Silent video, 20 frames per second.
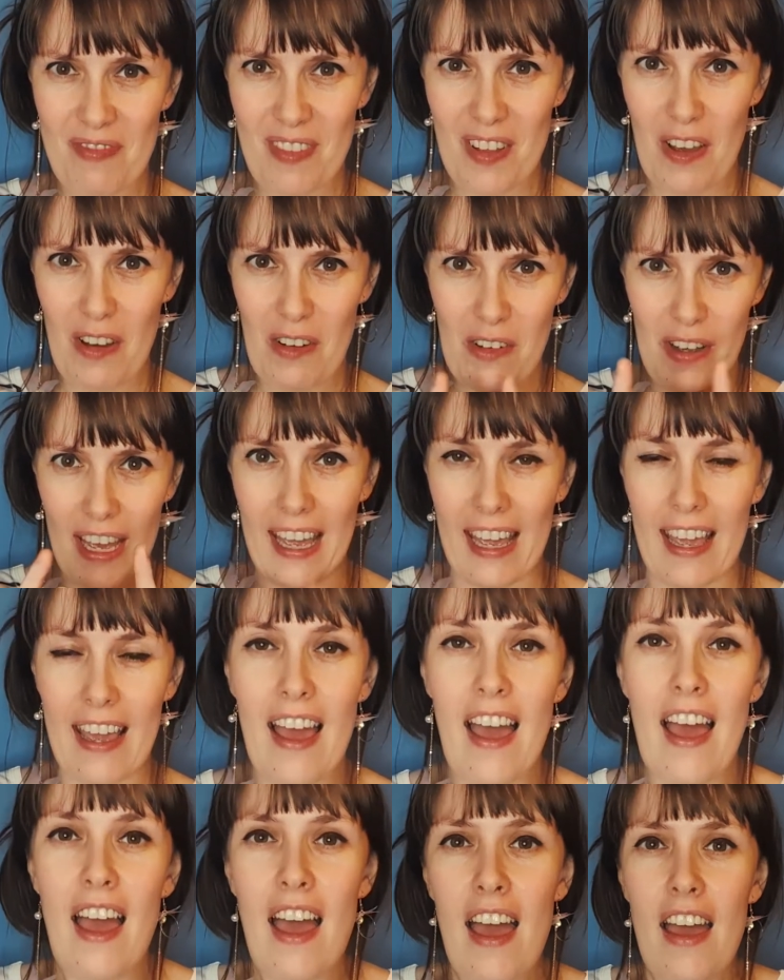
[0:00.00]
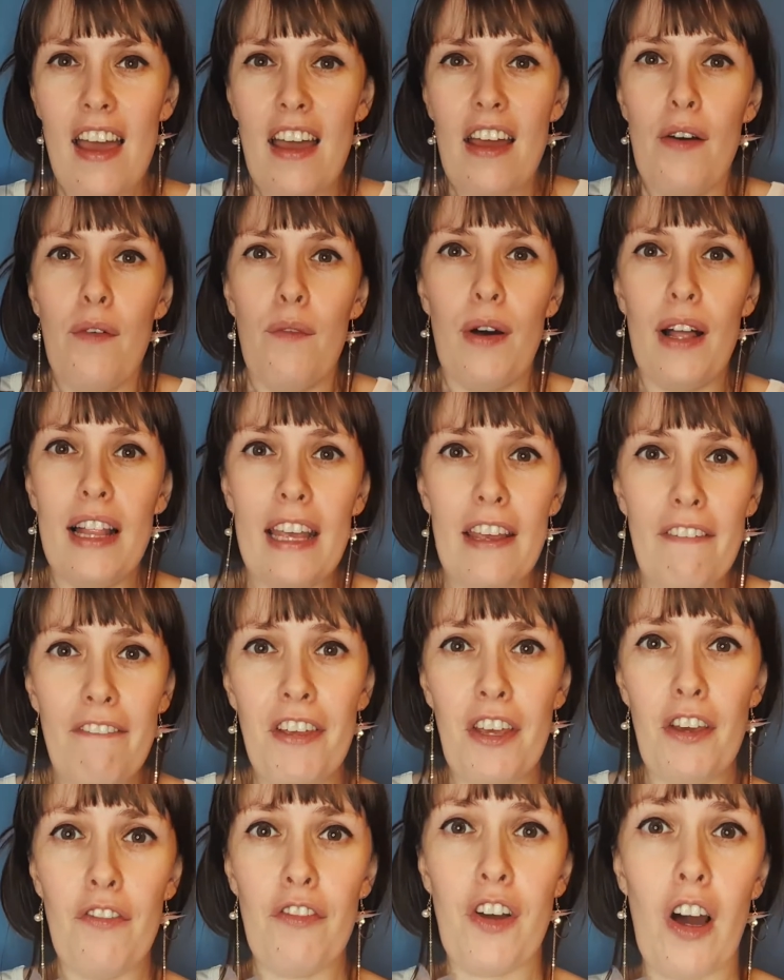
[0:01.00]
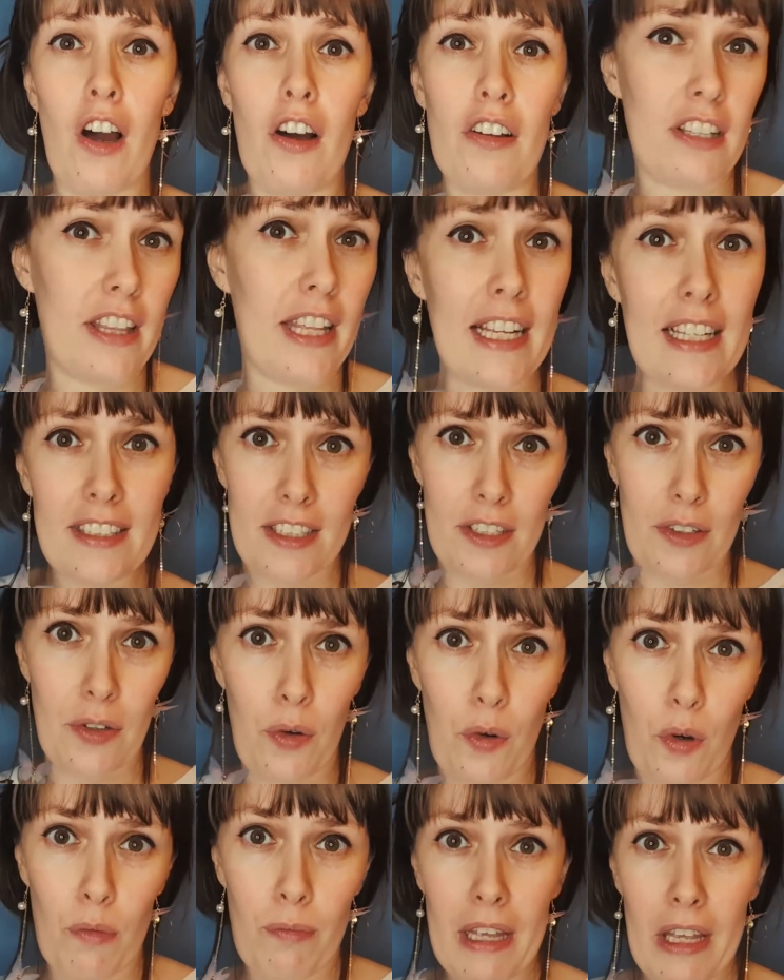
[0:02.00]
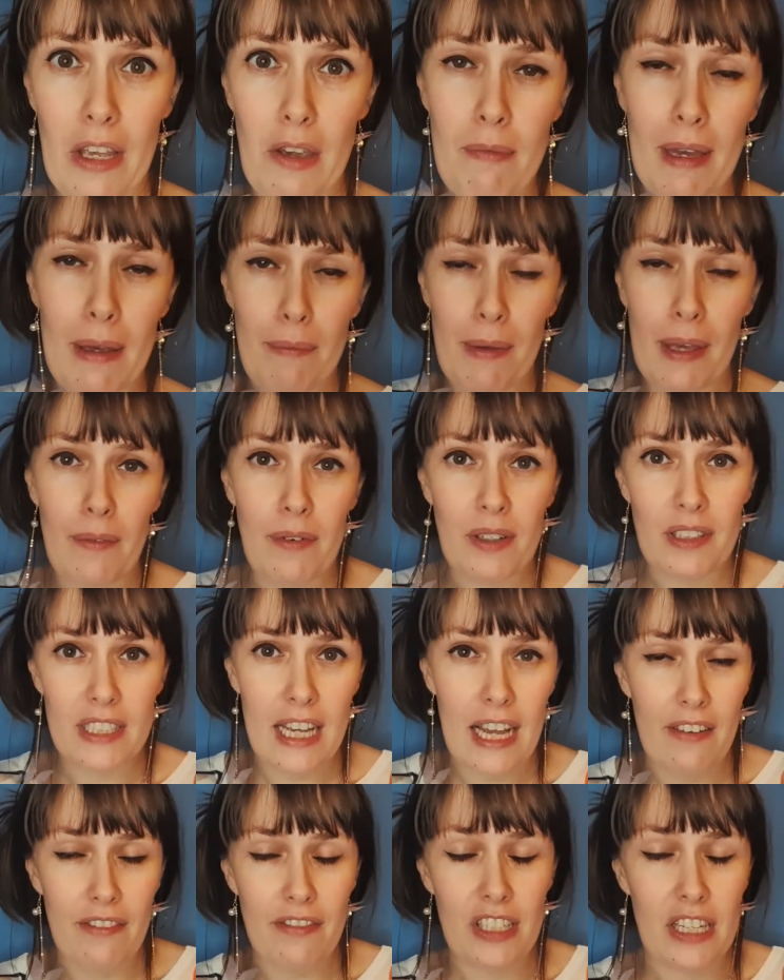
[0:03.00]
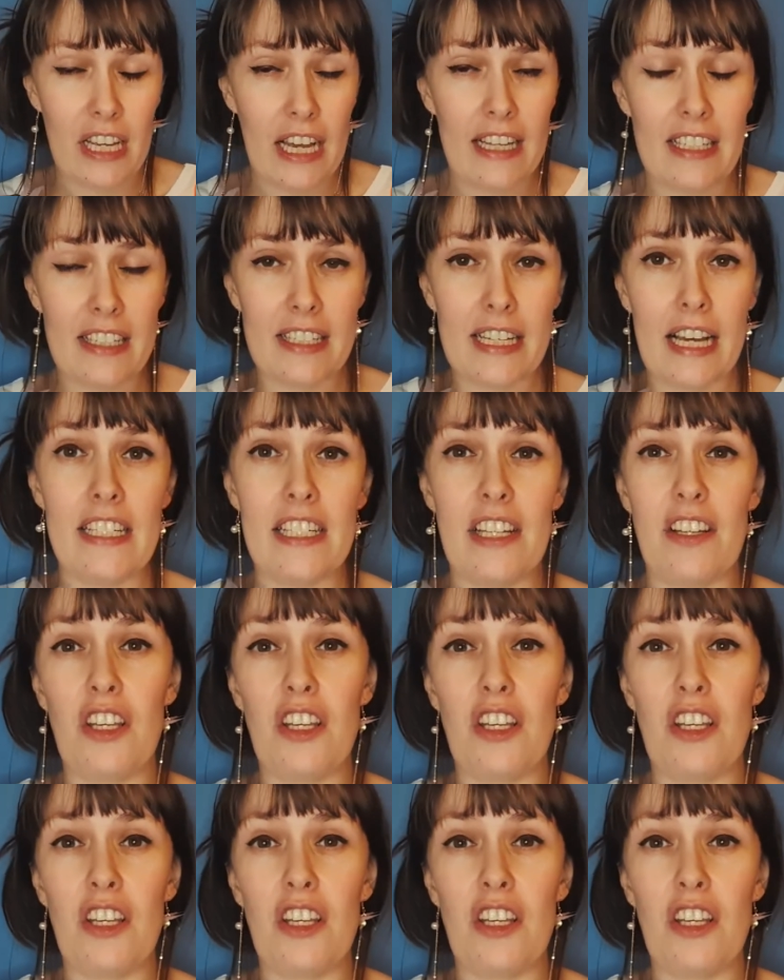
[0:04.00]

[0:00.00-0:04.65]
Okay, well, if you've got things at home that you might be able to have a size that,